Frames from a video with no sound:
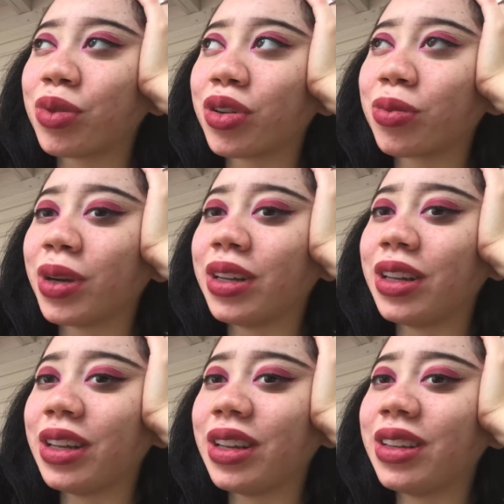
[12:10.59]
birth my
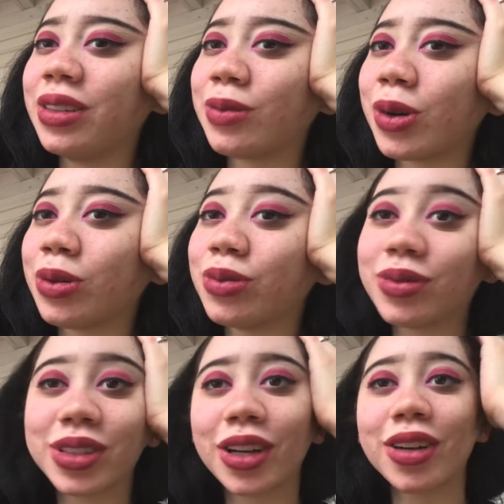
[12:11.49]
knee won't
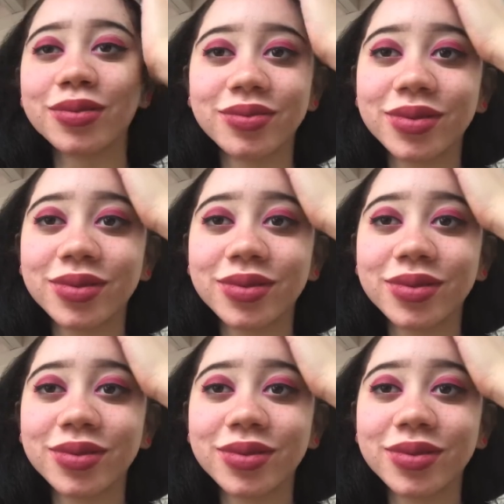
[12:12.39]
start